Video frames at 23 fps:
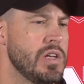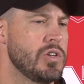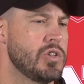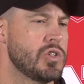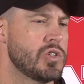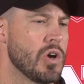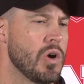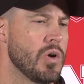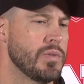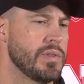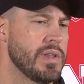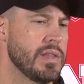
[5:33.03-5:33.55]

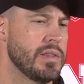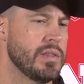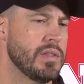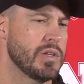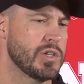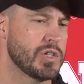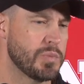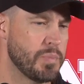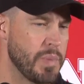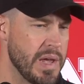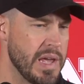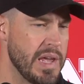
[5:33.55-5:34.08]
shown that
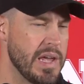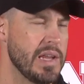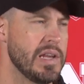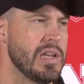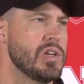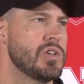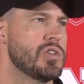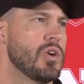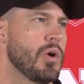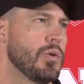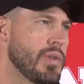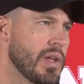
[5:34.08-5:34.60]
the speed,
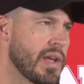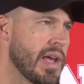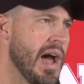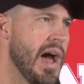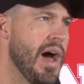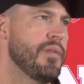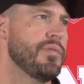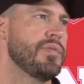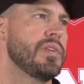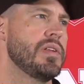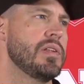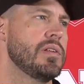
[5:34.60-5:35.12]
he's shown the
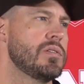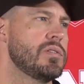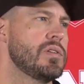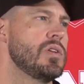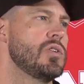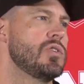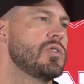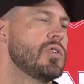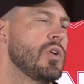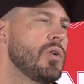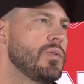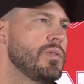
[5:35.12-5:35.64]
confidence,
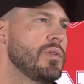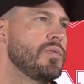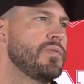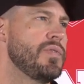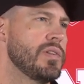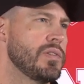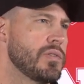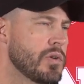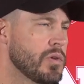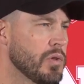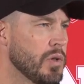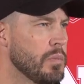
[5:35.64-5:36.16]
he's shown the
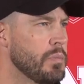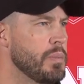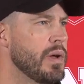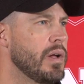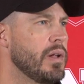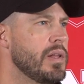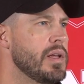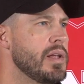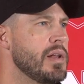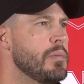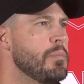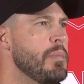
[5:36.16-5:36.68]
physical
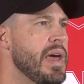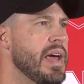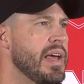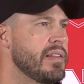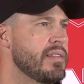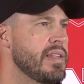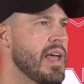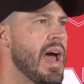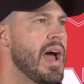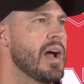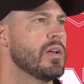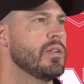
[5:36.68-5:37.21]
ability to make
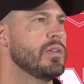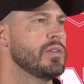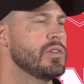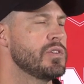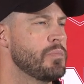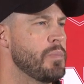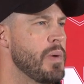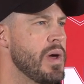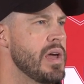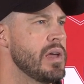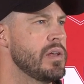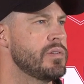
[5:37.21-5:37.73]
a tackle in
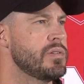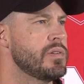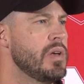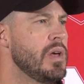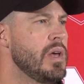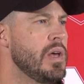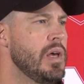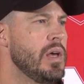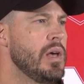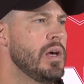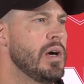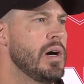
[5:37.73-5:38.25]
space.
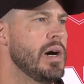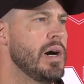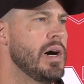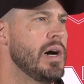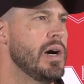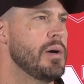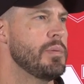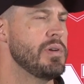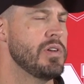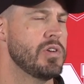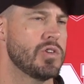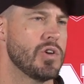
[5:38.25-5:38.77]

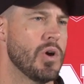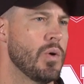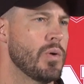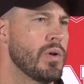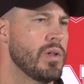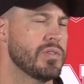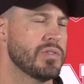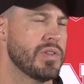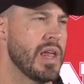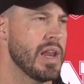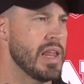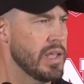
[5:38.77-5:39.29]
He's shown
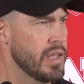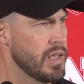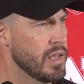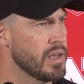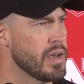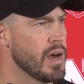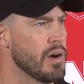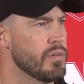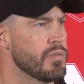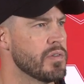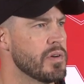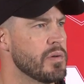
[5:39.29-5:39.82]
us that he can
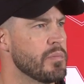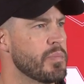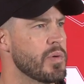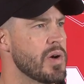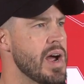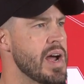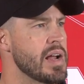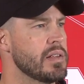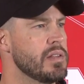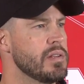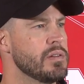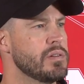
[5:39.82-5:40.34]
cover in
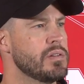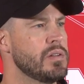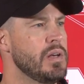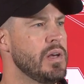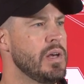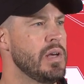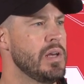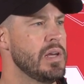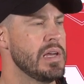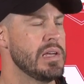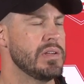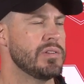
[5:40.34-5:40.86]
practice.
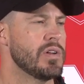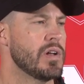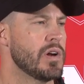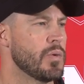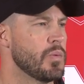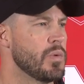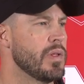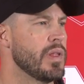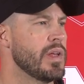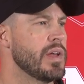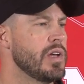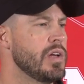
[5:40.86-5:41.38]
He's done
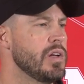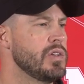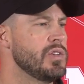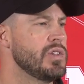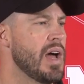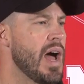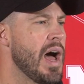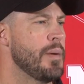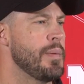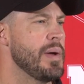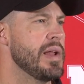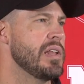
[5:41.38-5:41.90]
a really good
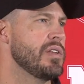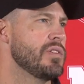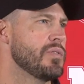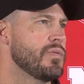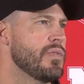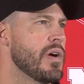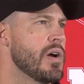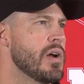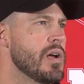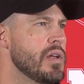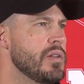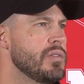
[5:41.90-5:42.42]
job, and he's a
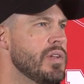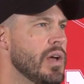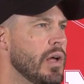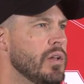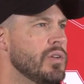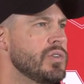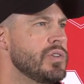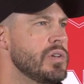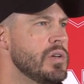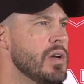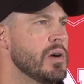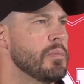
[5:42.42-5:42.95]
very
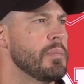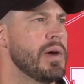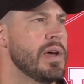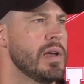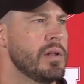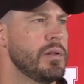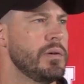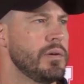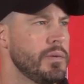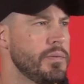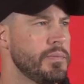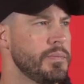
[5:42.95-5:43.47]
intelligent young man.